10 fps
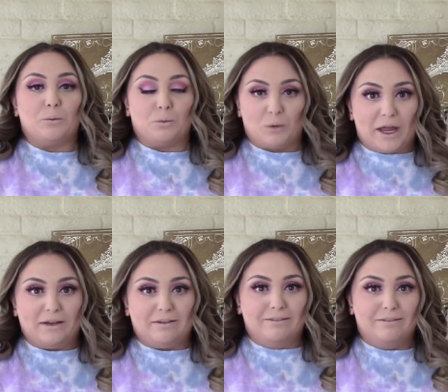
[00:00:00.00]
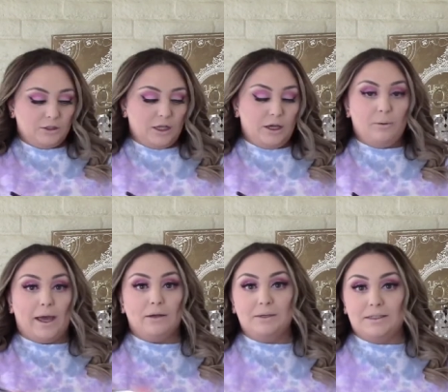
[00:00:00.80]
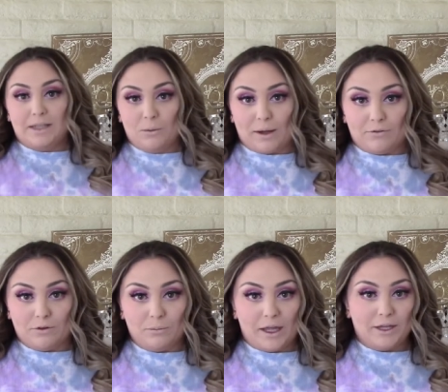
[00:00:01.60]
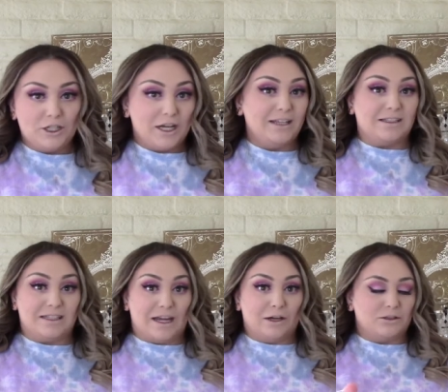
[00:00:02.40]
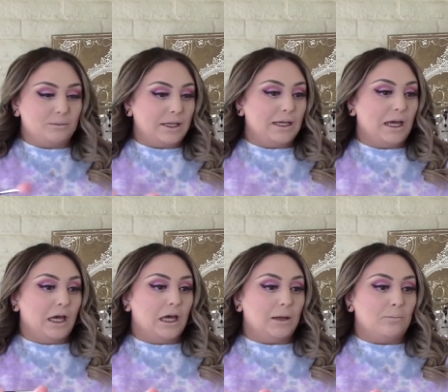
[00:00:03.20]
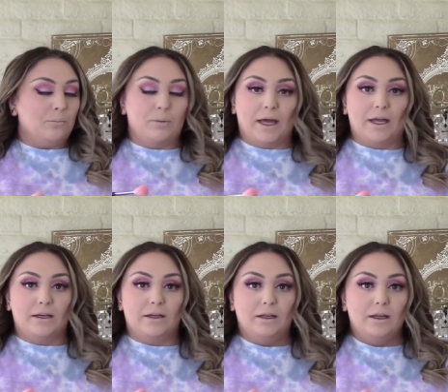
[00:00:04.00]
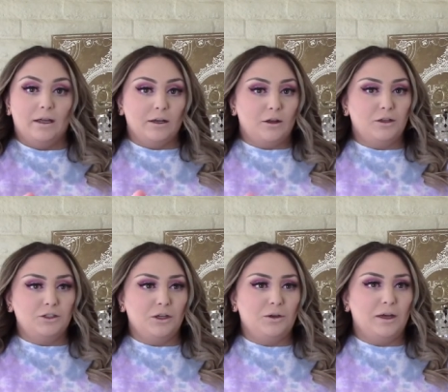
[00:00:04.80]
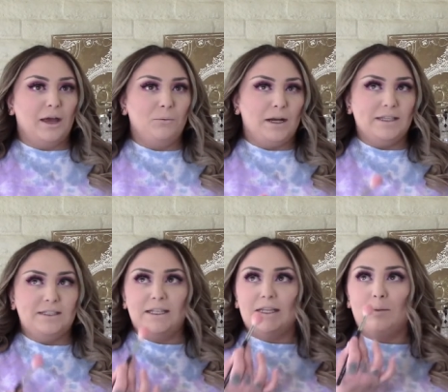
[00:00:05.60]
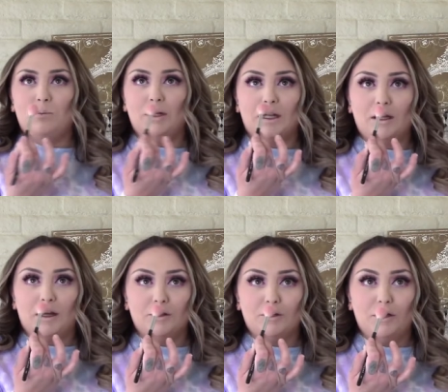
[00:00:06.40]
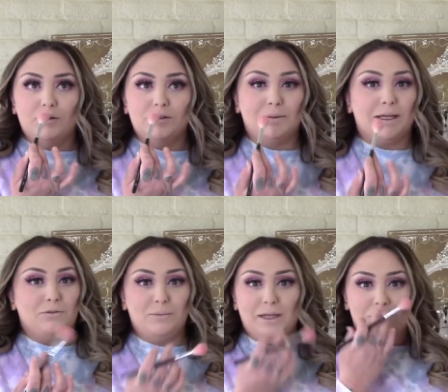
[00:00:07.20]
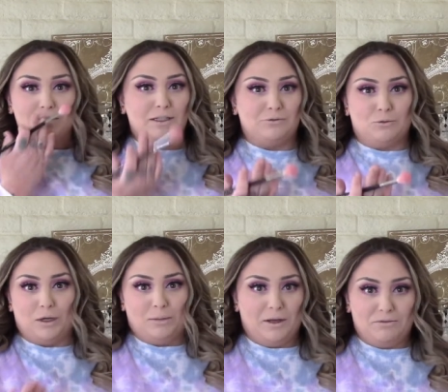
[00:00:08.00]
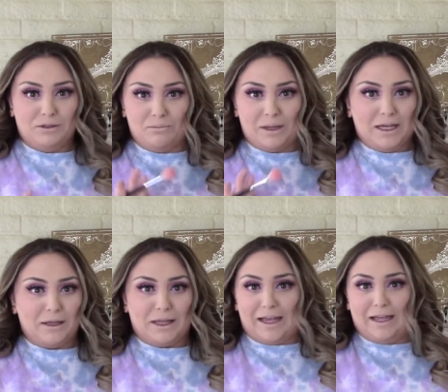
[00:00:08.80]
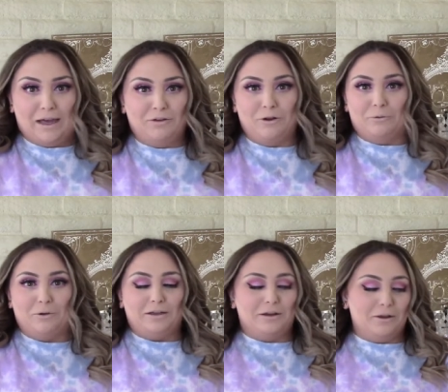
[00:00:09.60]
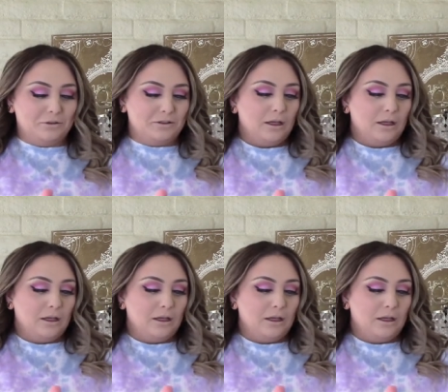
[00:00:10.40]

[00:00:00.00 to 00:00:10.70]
red. So I always stay away from blush. It scares me, and also when I see them putting it on their nose, I'm like, for me, I would just have to wipe off some makeup. Like, I have a red nose,